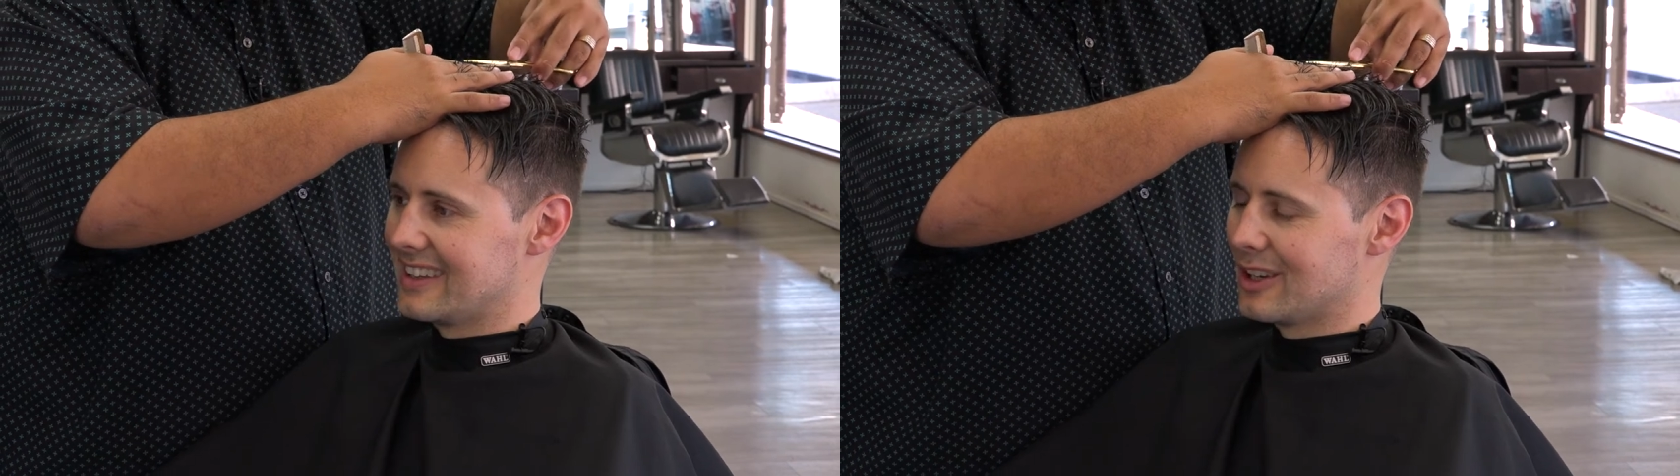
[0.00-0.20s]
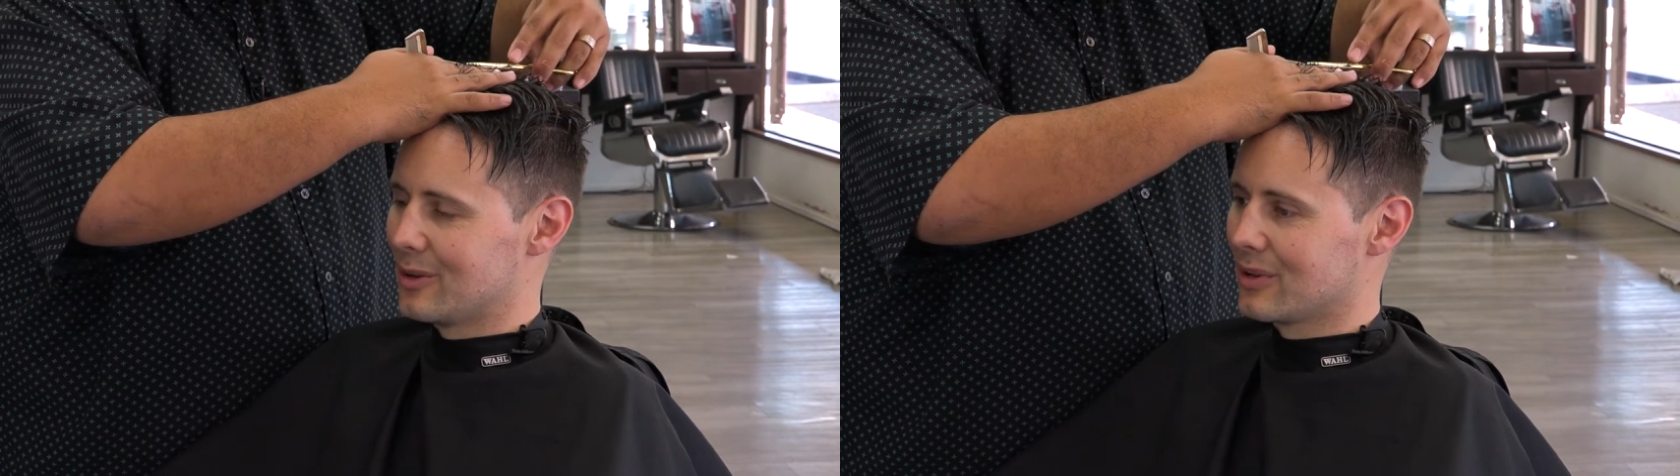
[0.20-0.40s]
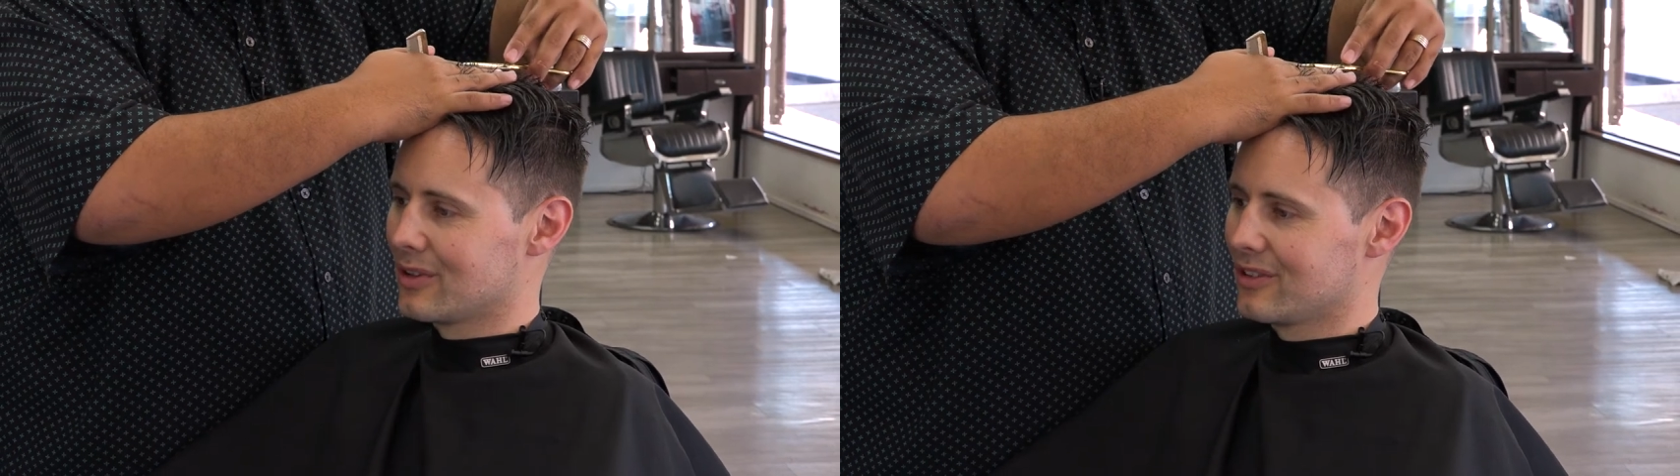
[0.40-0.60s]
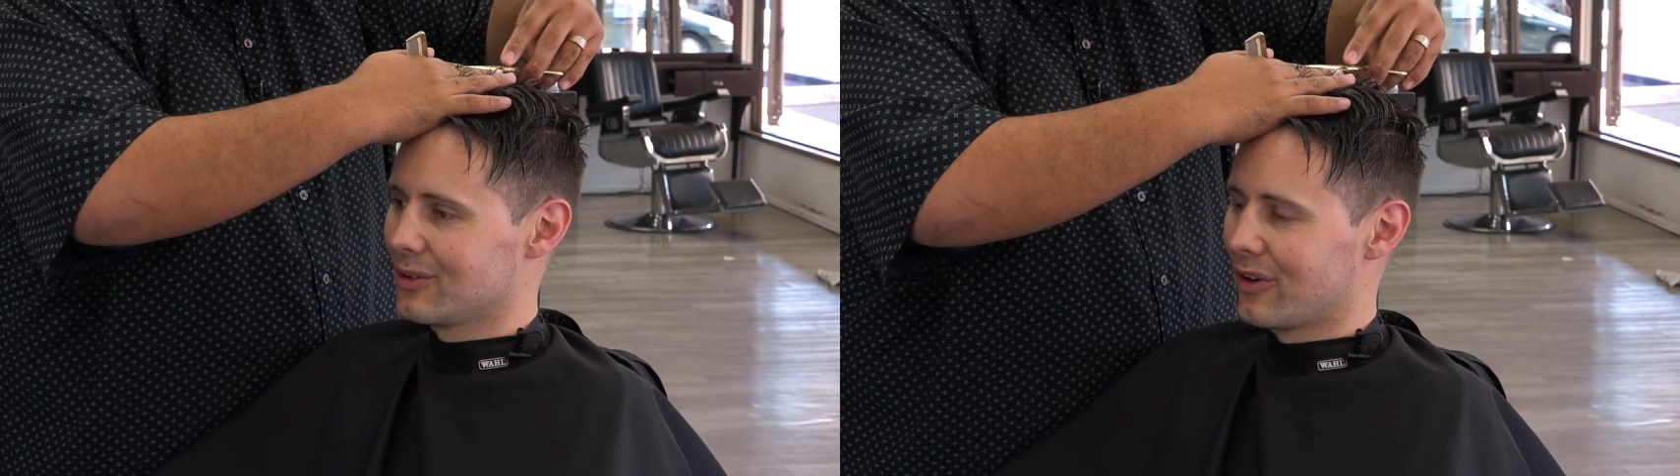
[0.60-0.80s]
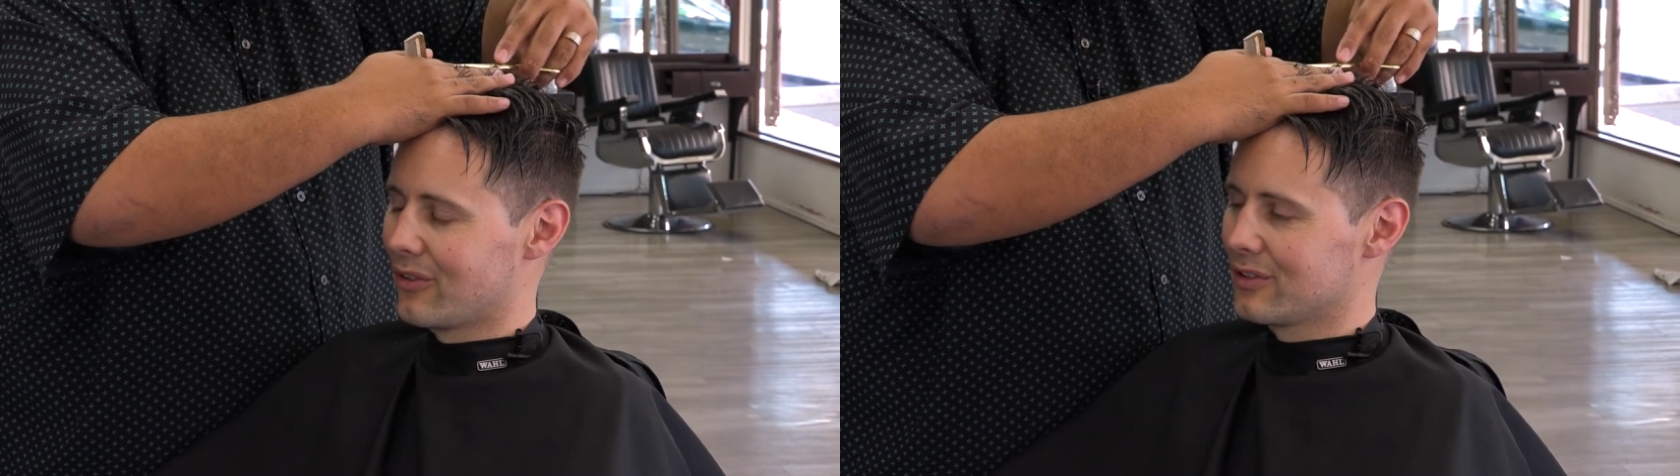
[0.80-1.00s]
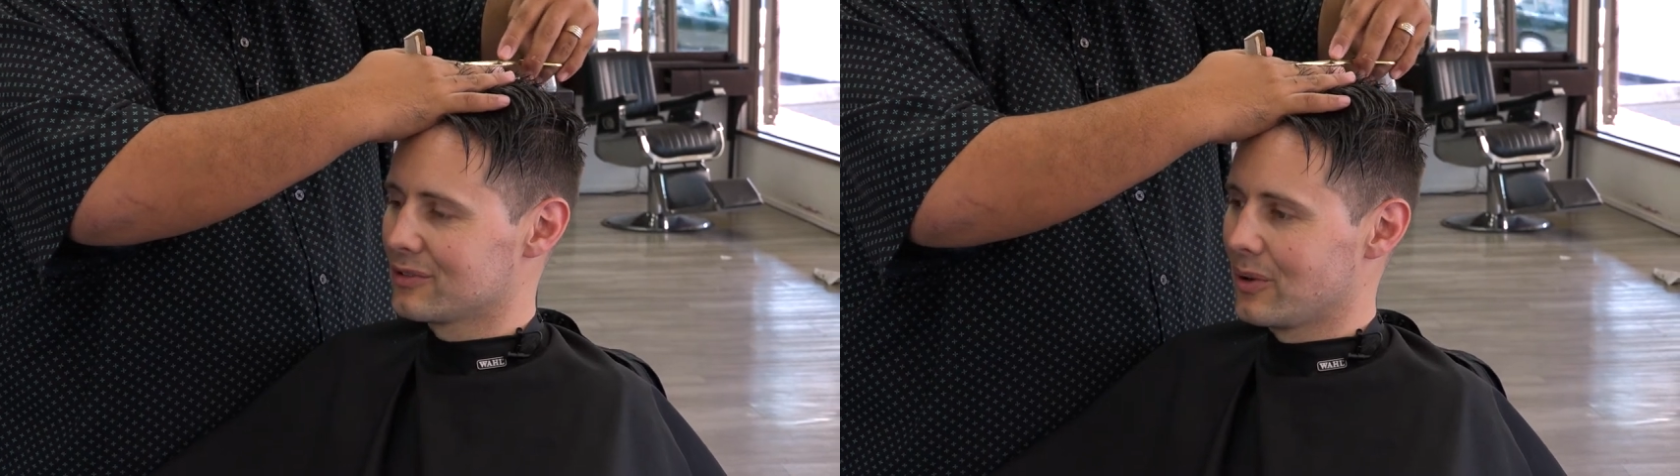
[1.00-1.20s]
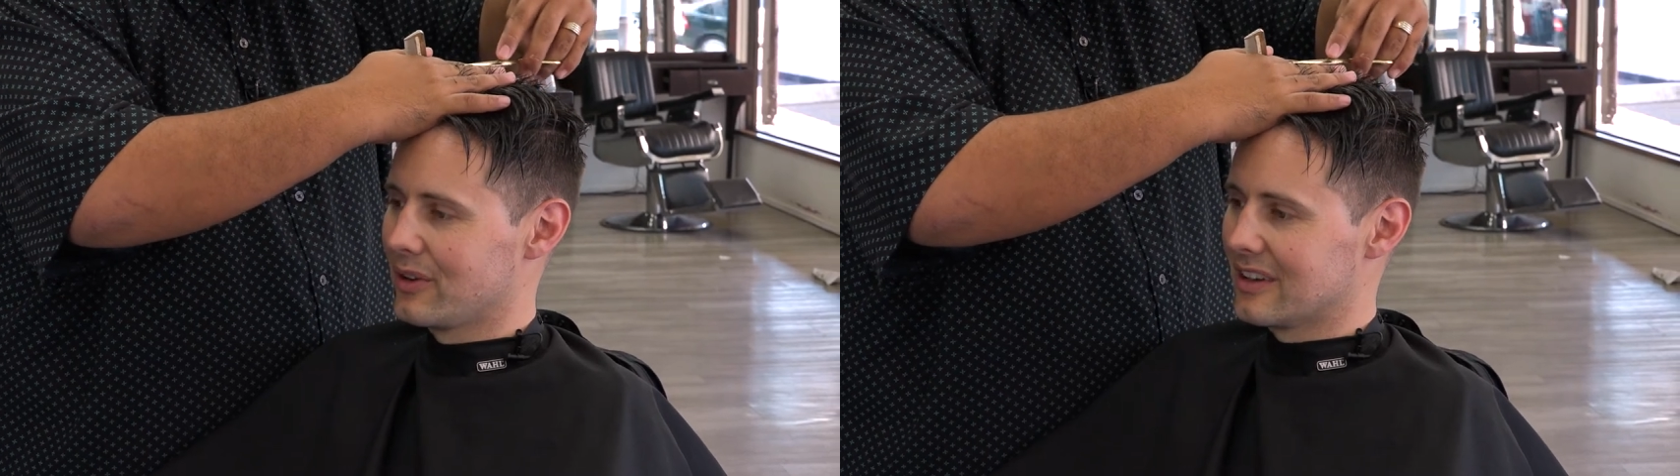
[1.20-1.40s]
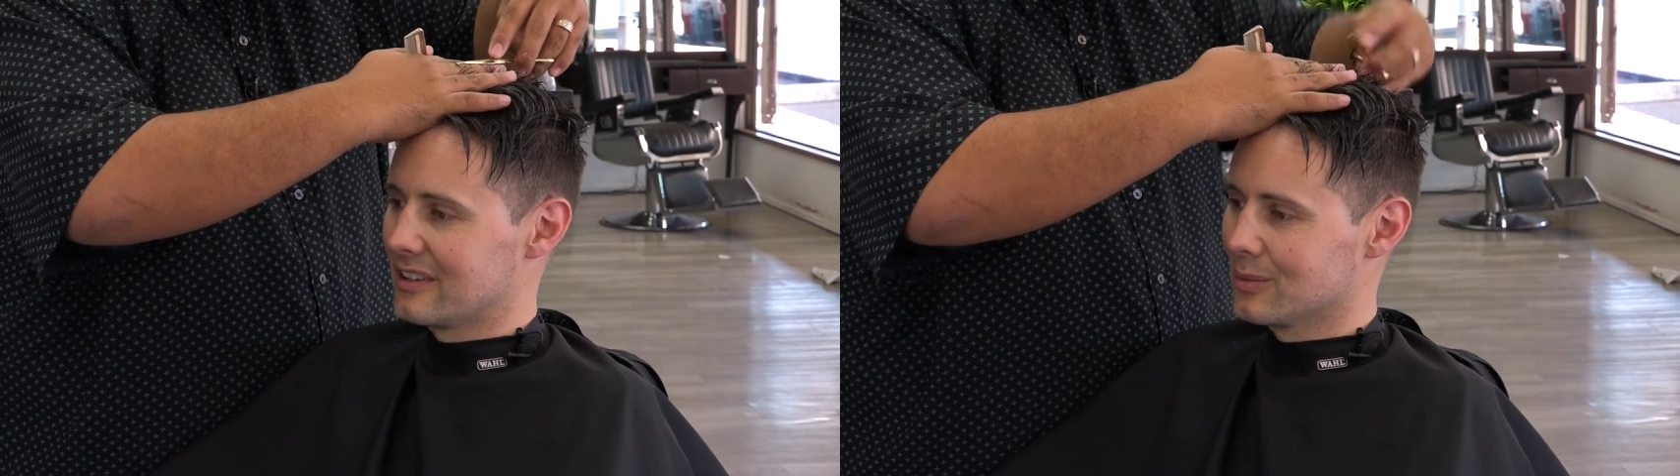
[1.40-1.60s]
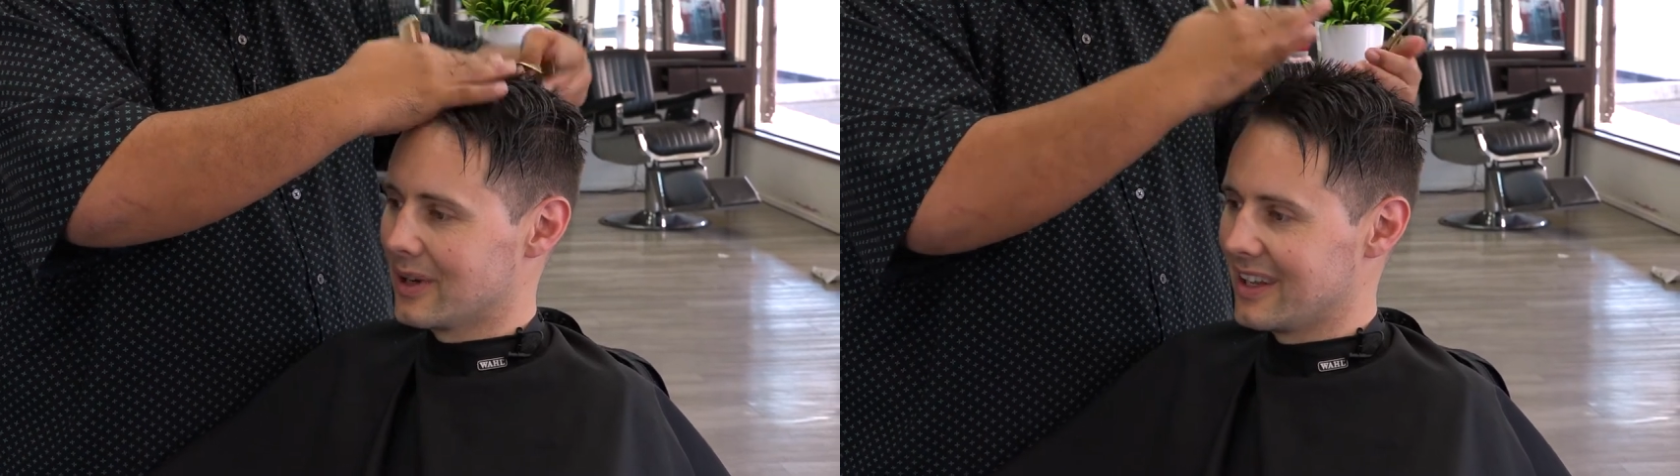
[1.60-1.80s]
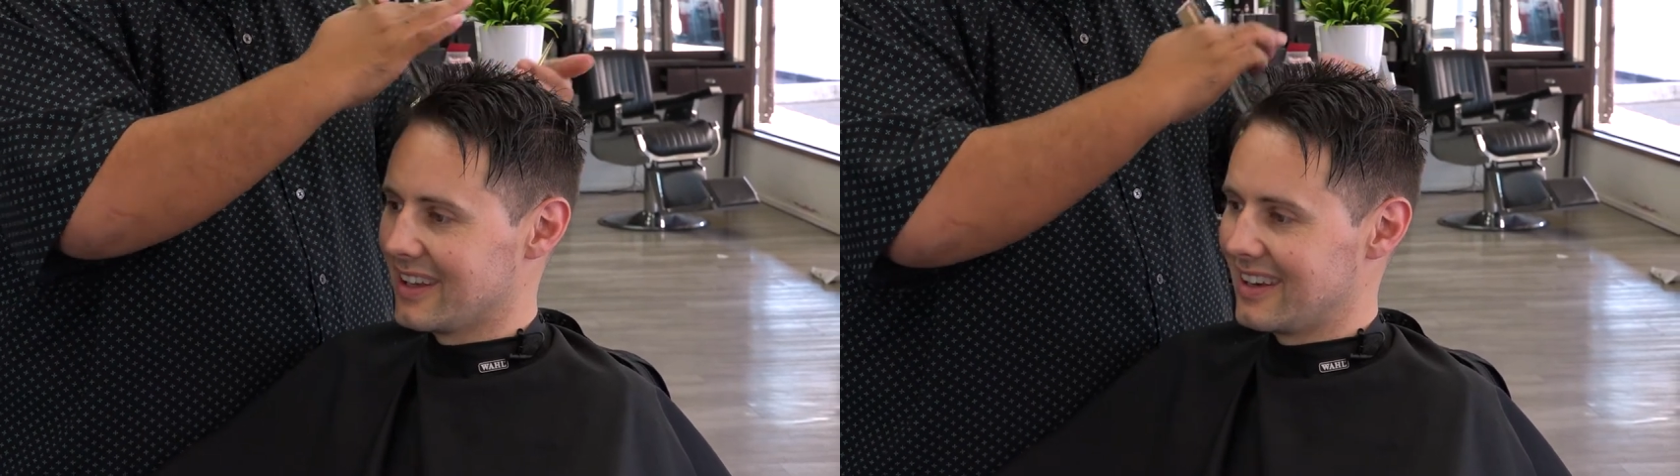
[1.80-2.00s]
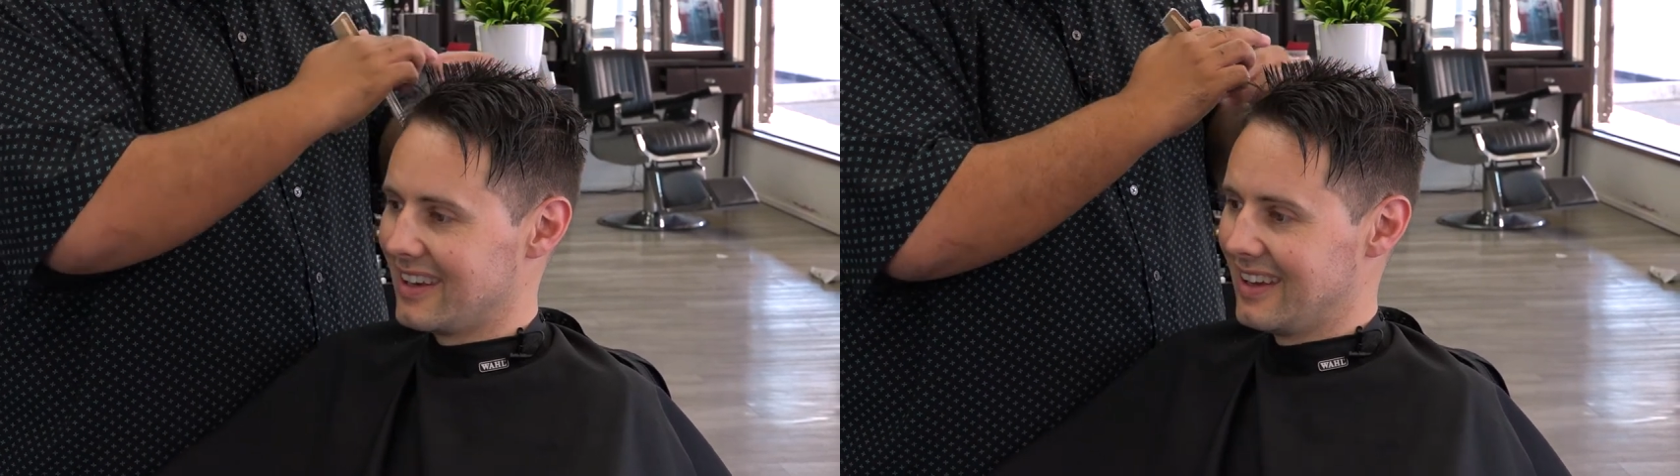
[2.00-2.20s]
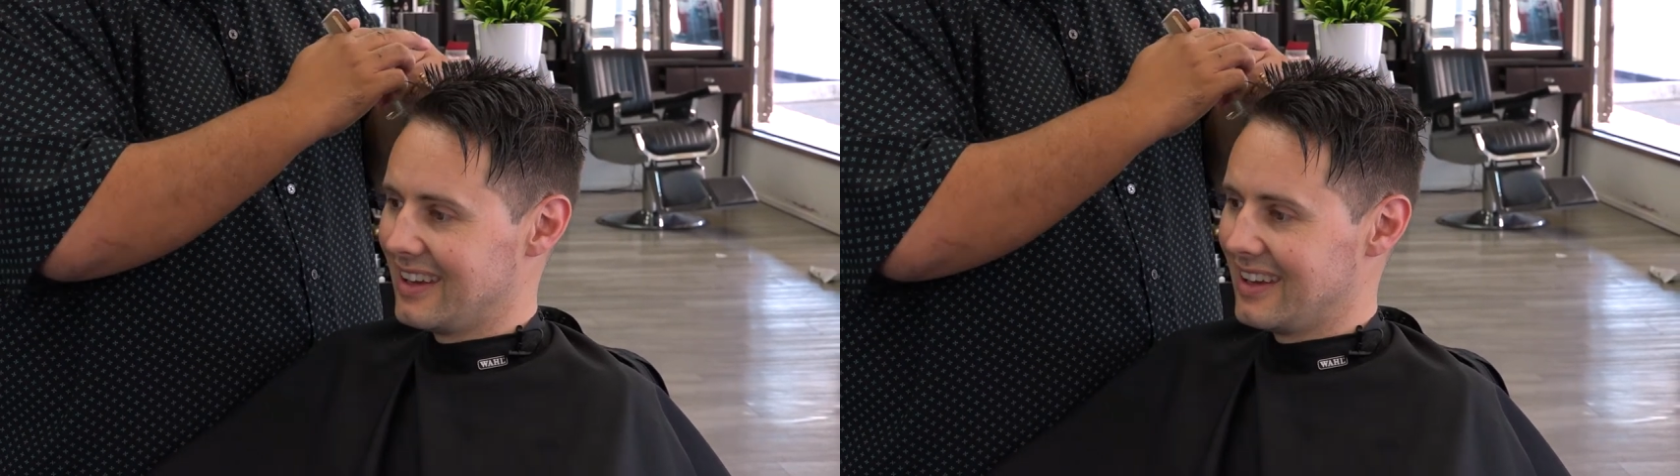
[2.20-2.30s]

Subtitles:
you know, because you're not responding as well, and